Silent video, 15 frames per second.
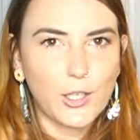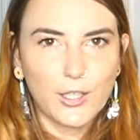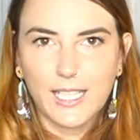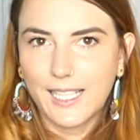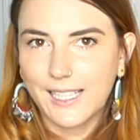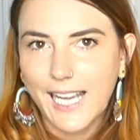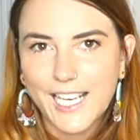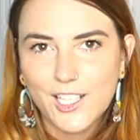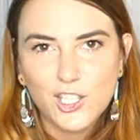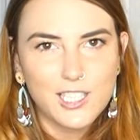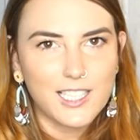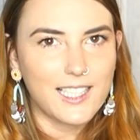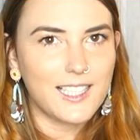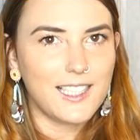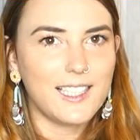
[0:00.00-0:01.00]

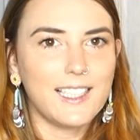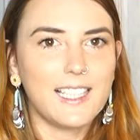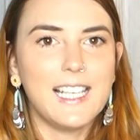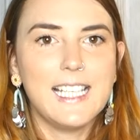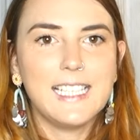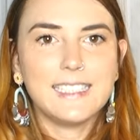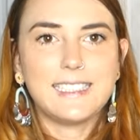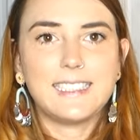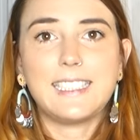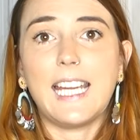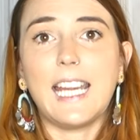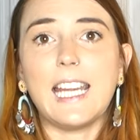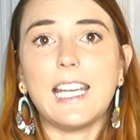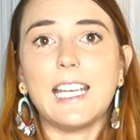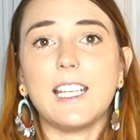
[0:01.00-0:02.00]
circulation,
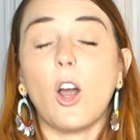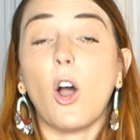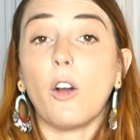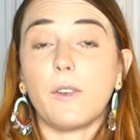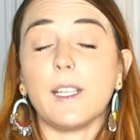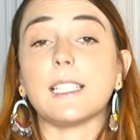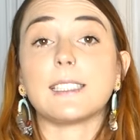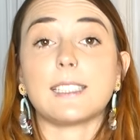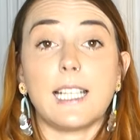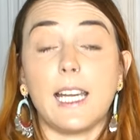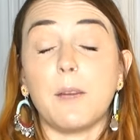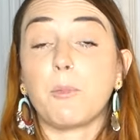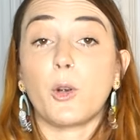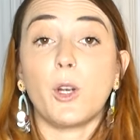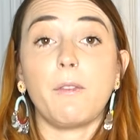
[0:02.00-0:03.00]
skin, obviously
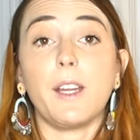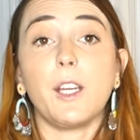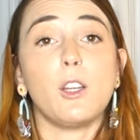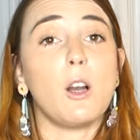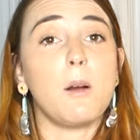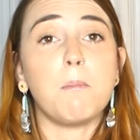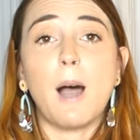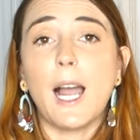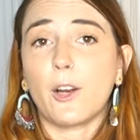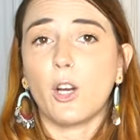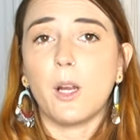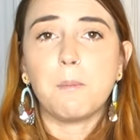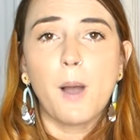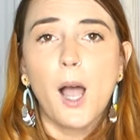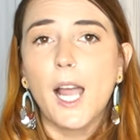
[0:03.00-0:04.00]
improving your
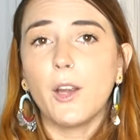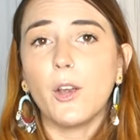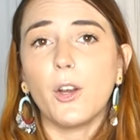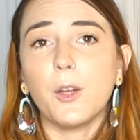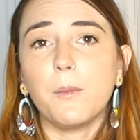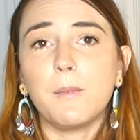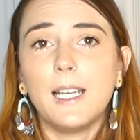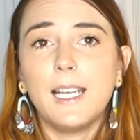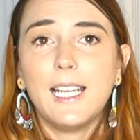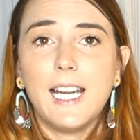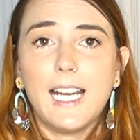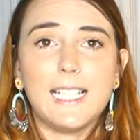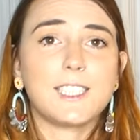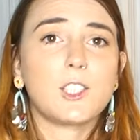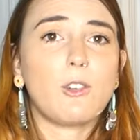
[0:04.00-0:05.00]
microbiome.
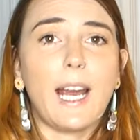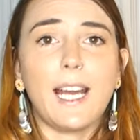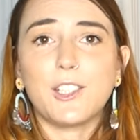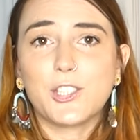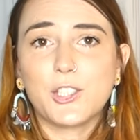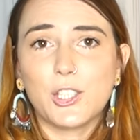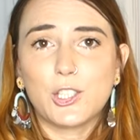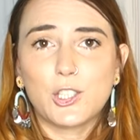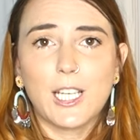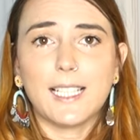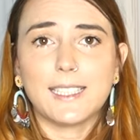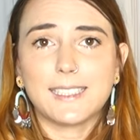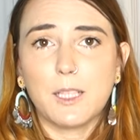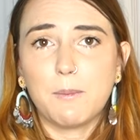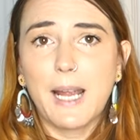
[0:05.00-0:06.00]
It's great to
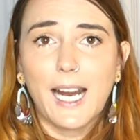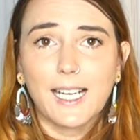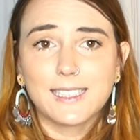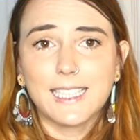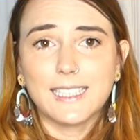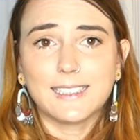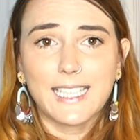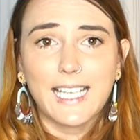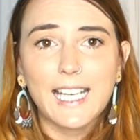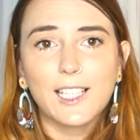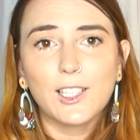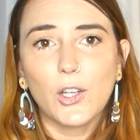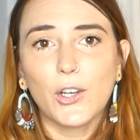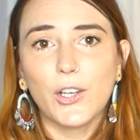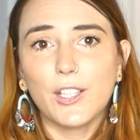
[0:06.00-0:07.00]
shed some excess
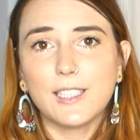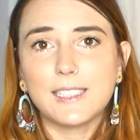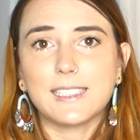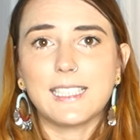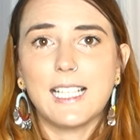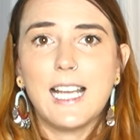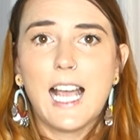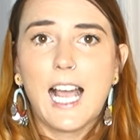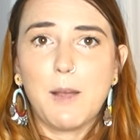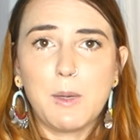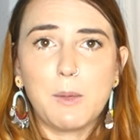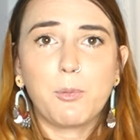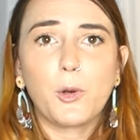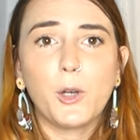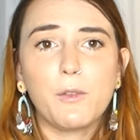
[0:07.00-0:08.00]
kilos, um,
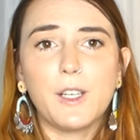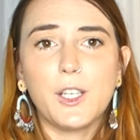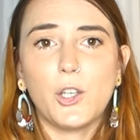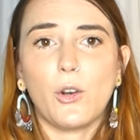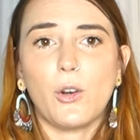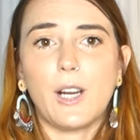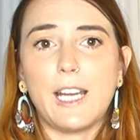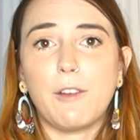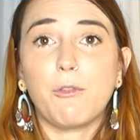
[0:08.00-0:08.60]
improving your,